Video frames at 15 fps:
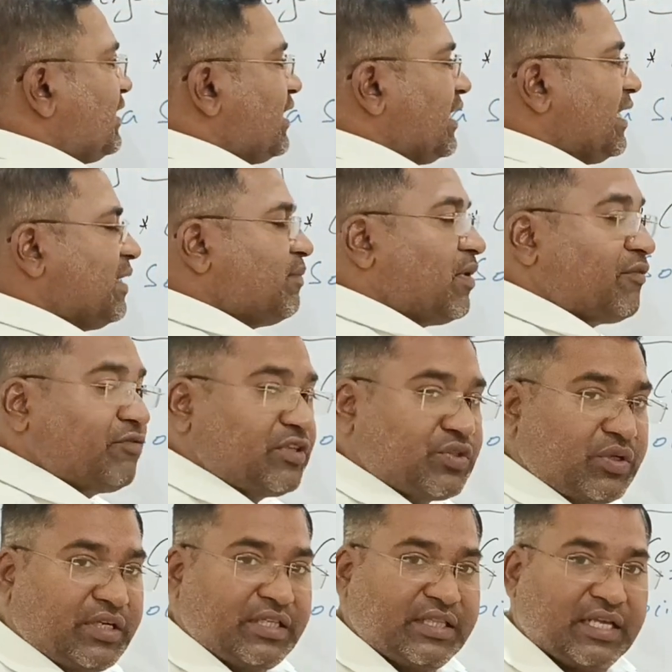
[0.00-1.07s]
in the name of
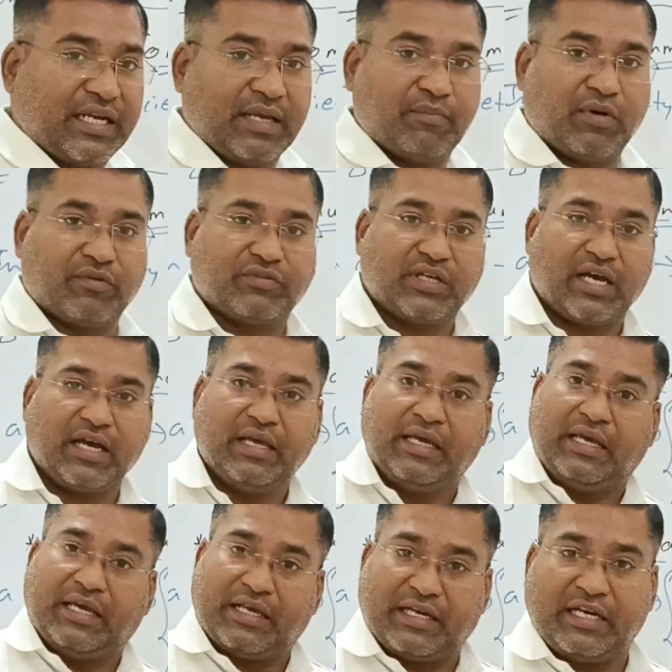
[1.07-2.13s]
which one? In the name of the
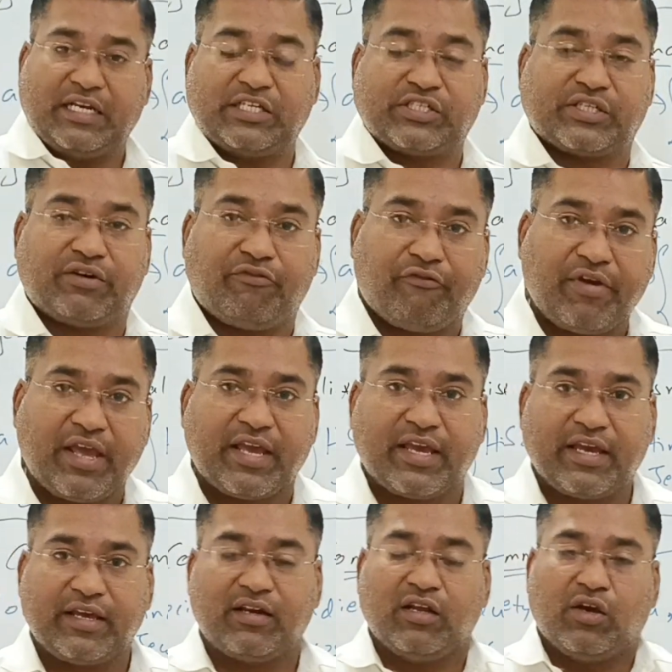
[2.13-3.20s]
religion,
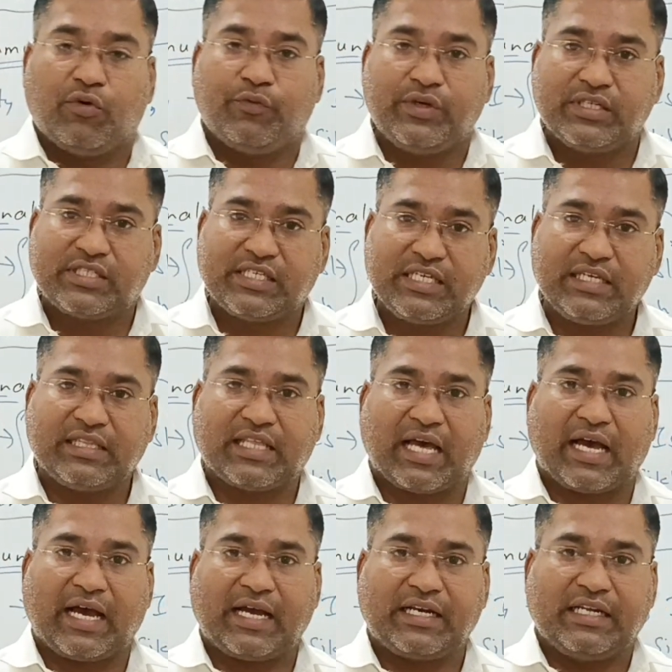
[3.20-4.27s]
where we see
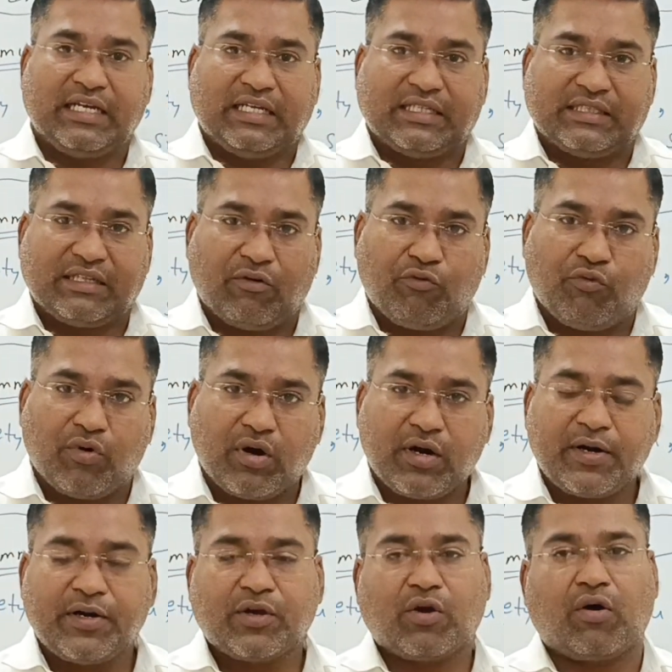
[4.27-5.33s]
that the
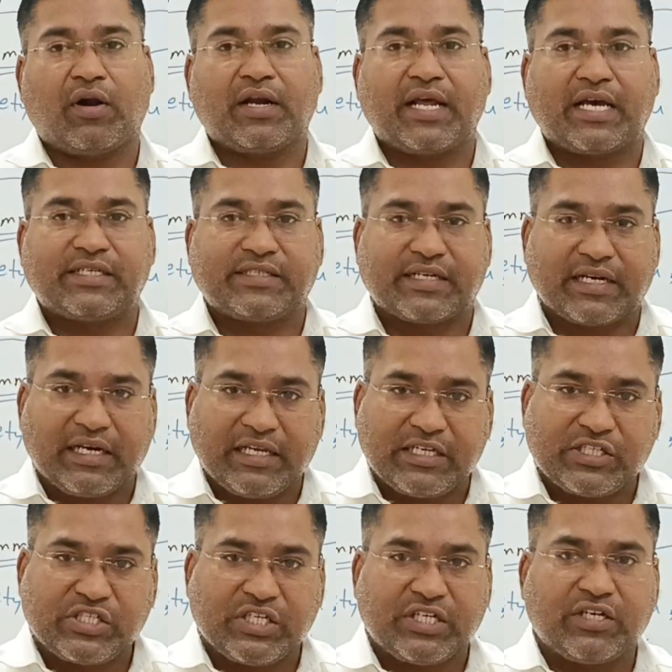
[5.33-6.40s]
word called as
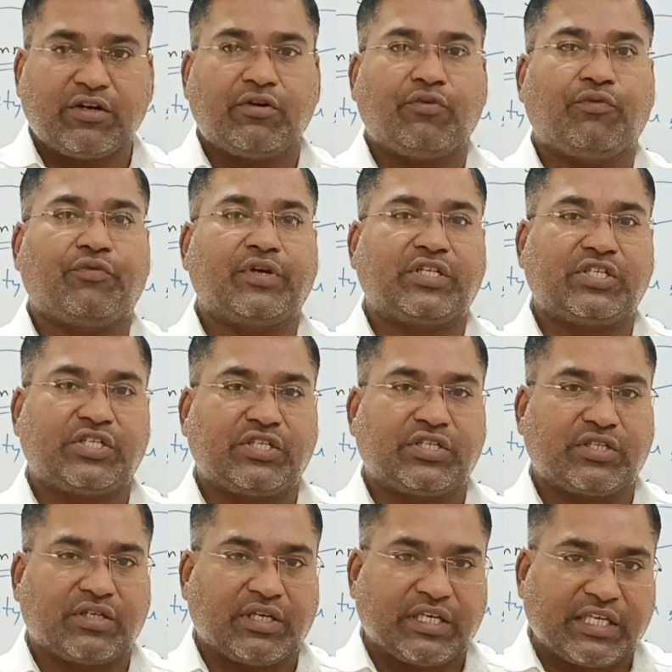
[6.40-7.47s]
religion,
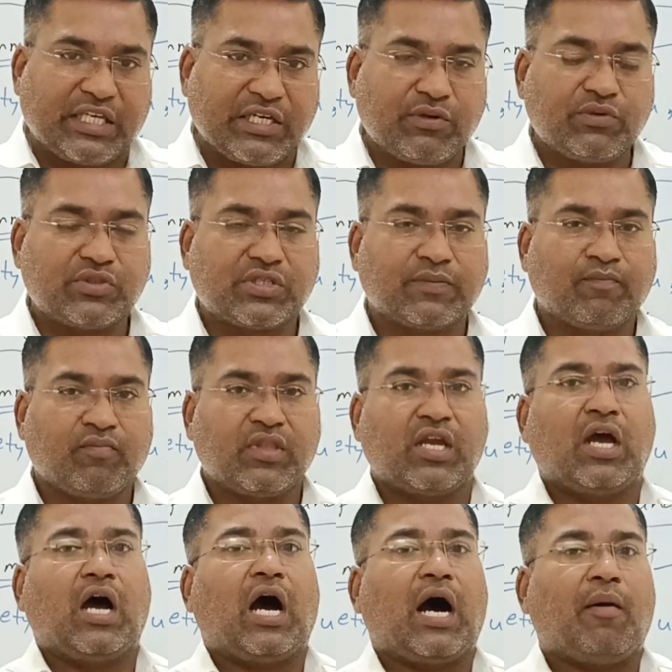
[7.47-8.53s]
which gives
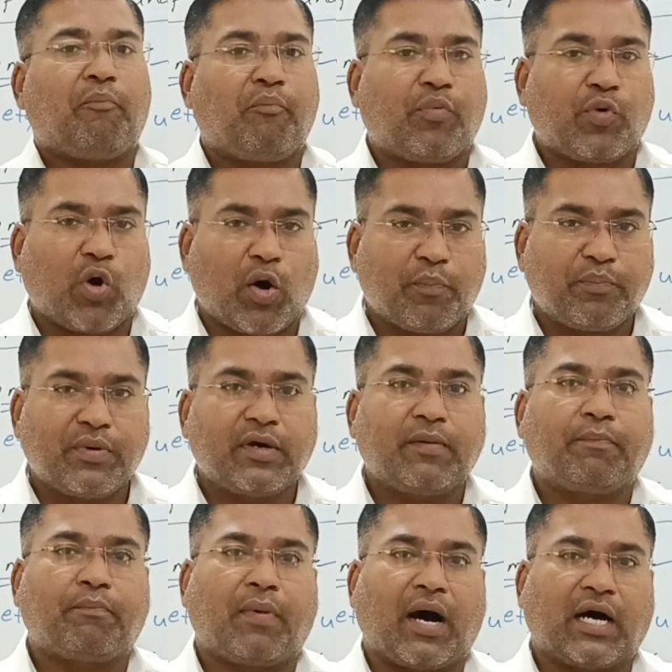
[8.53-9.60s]
a
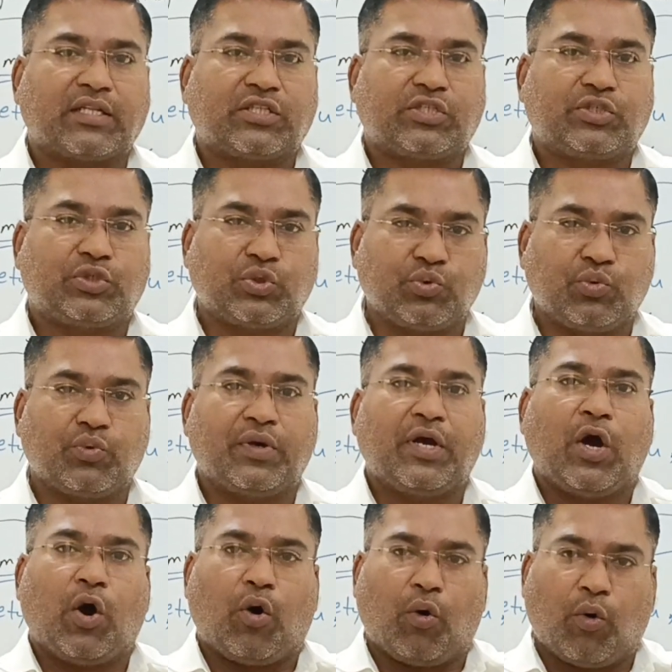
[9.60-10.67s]
proper path to
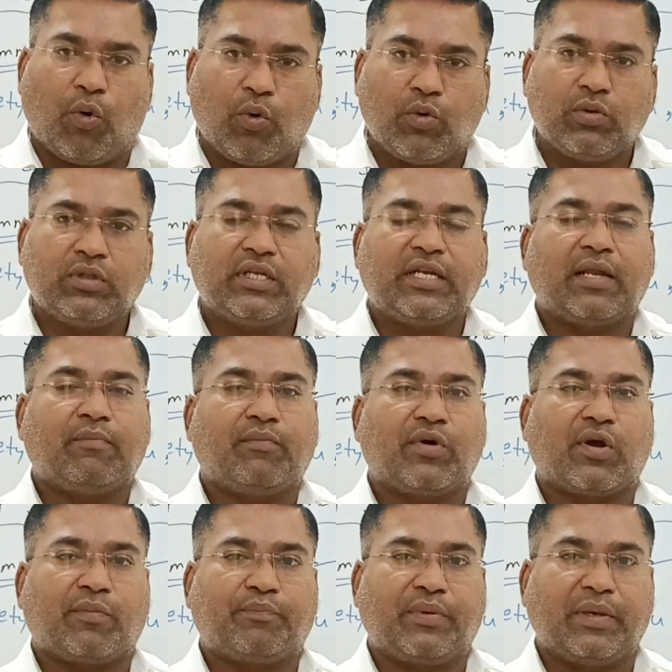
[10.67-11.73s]
all the number
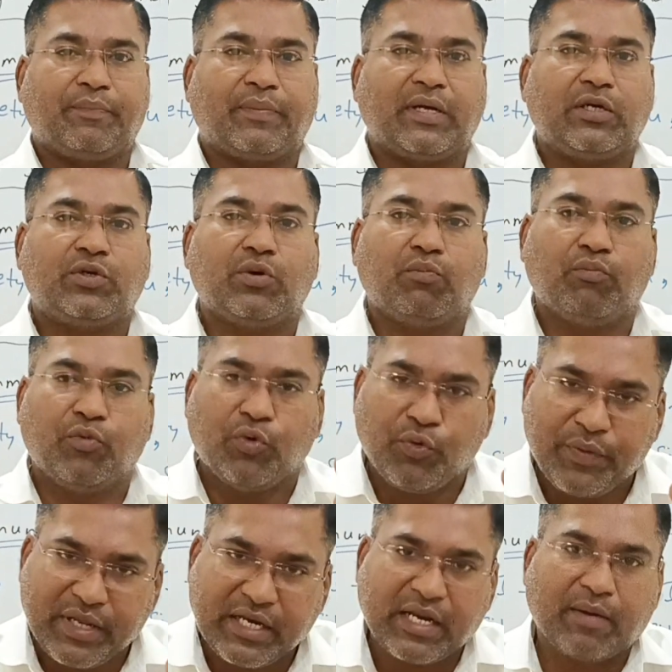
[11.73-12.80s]
of people to
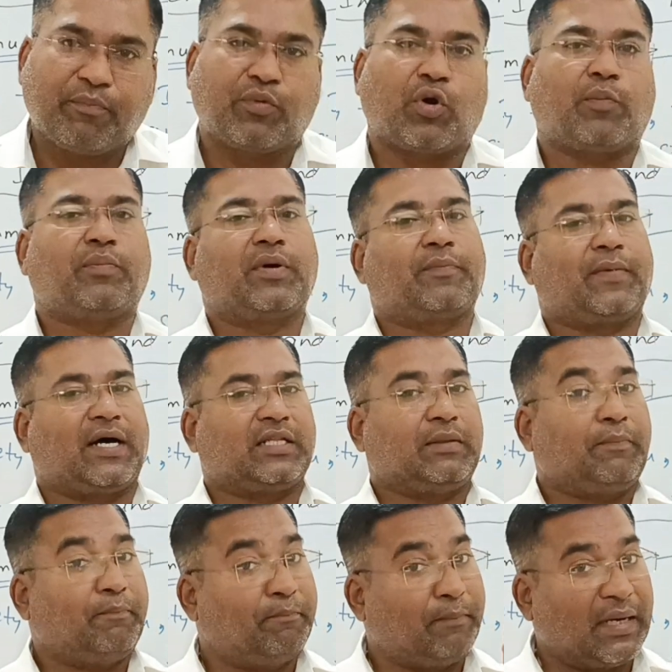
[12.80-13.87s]
move in a proper path.
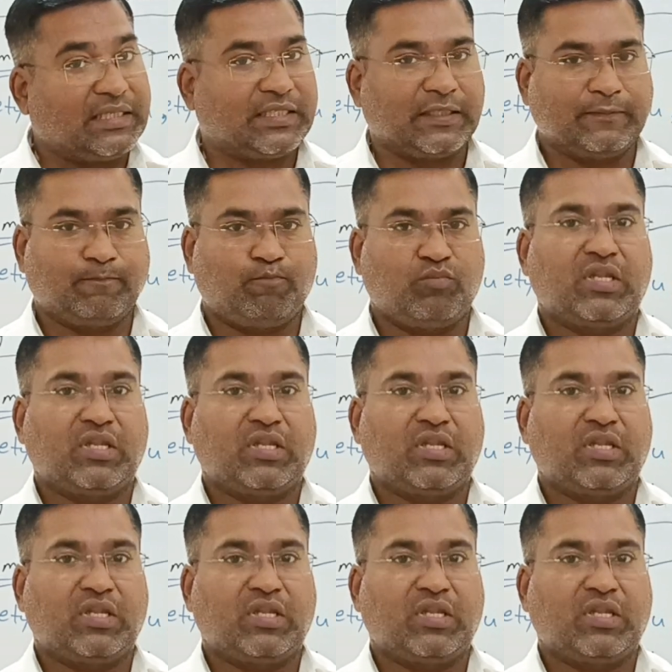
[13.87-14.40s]
But